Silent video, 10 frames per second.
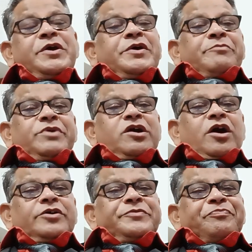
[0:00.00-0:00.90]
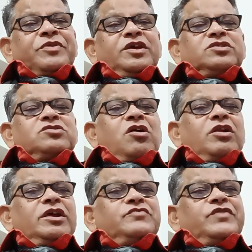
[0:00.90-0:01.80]
because this
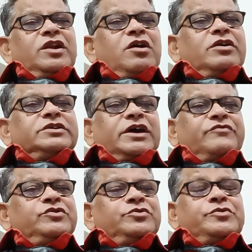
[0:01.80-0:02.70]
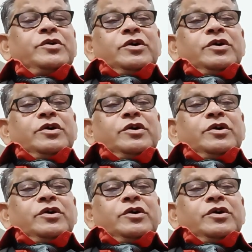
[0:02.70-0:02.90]
knowledge will not serve you